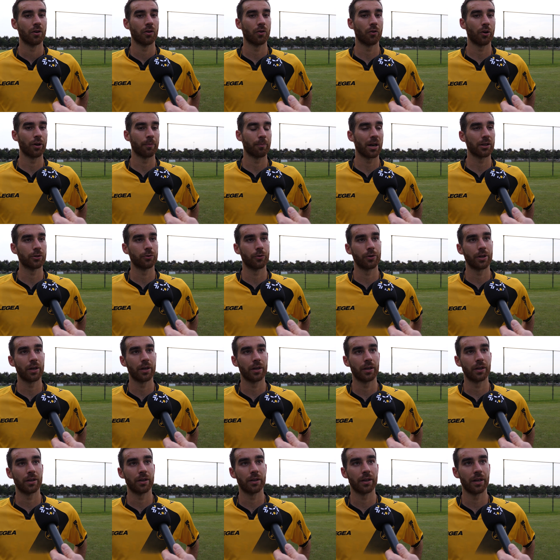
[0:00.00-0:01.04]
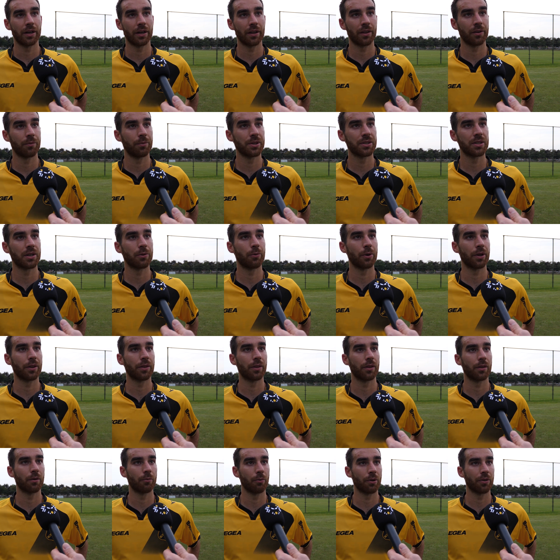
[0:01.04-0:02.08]
going back to the Eredivisie
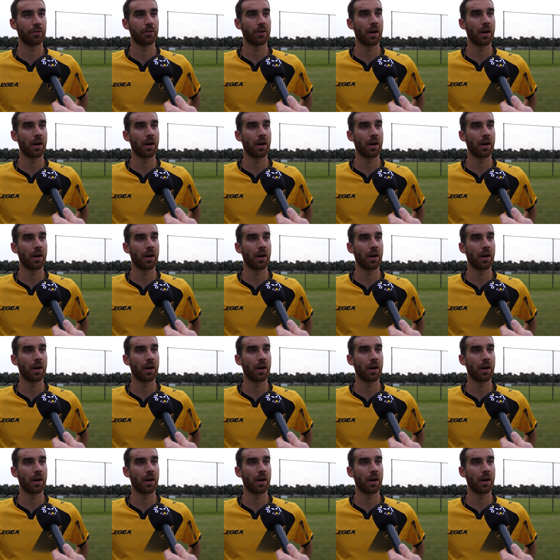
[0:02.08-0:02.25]
with